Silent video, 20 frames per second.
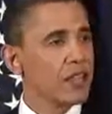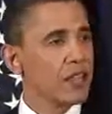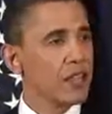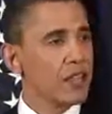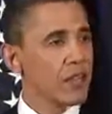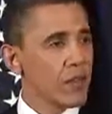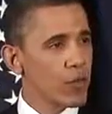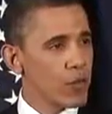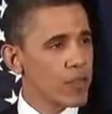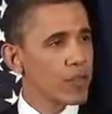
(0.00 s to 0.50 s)

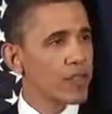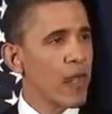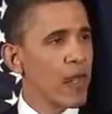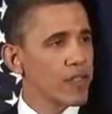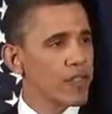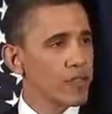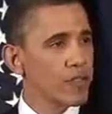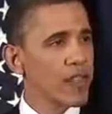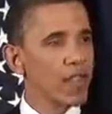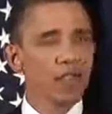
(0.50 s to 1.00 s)
of the
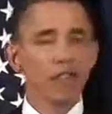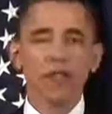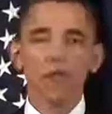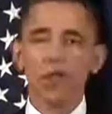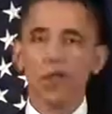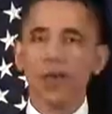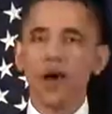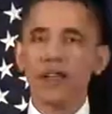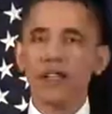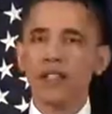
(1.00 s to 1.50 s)
responsibility for
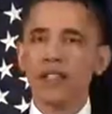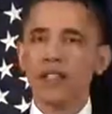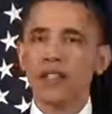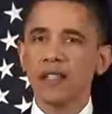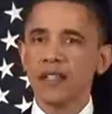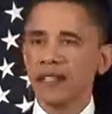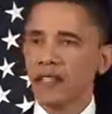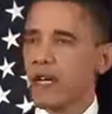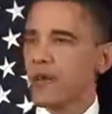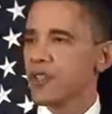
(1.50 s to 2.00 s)
what
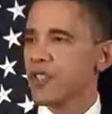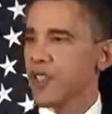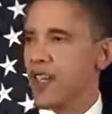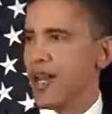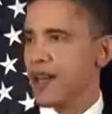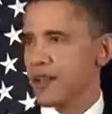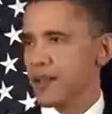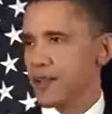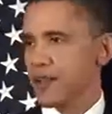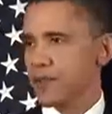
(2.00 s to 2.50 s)
comes
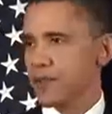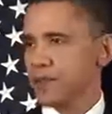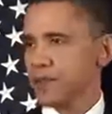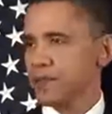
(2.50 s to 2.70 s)
next.